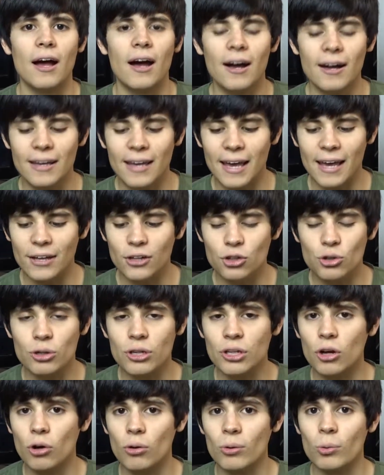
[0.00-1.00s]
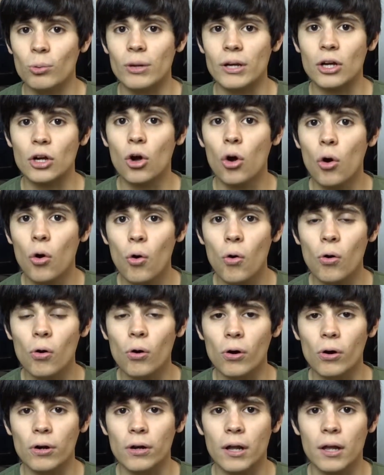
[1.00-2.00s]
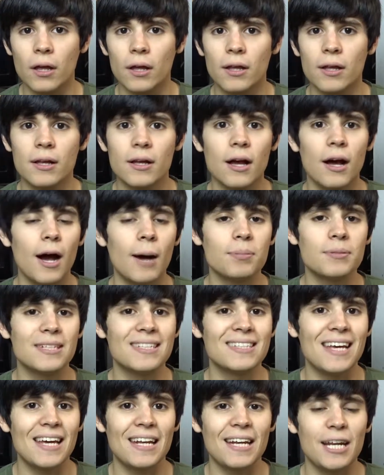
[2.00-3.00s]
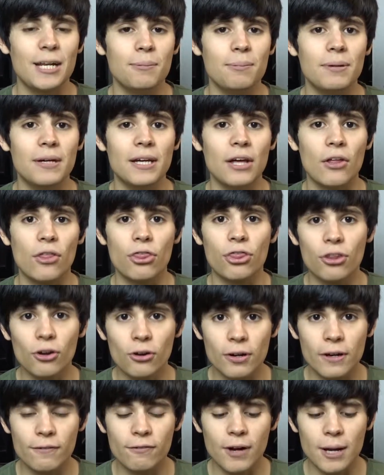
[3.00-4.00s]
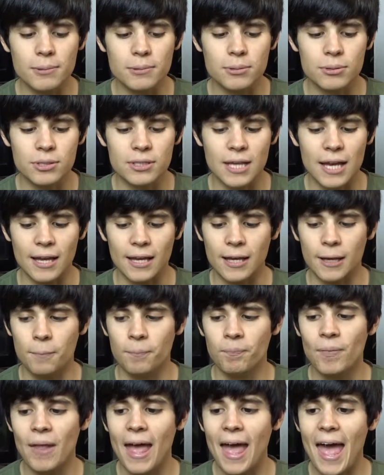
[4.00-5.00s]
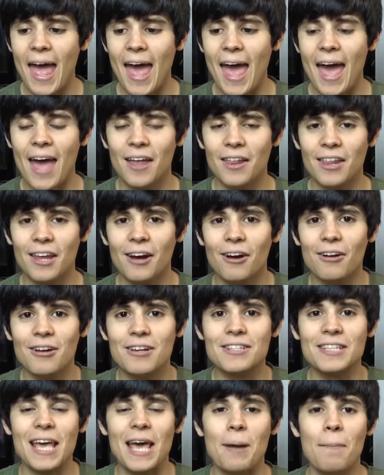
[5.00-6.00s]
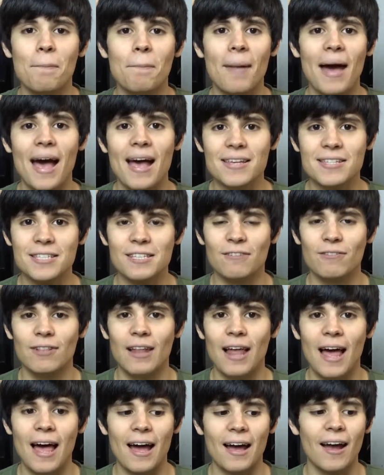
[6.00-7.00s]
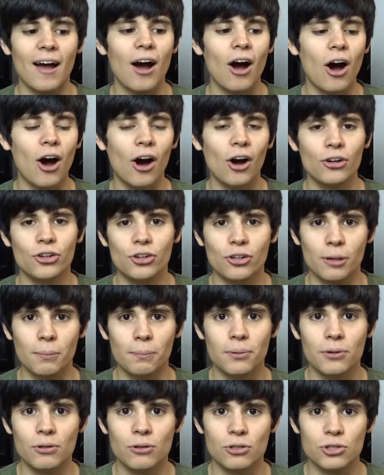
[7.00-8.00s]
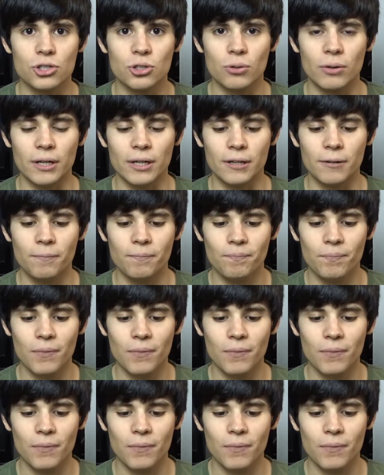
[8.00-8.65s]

again, you can only record up to 1080p 30 frames per second, and there is a massive lag on your computer screen.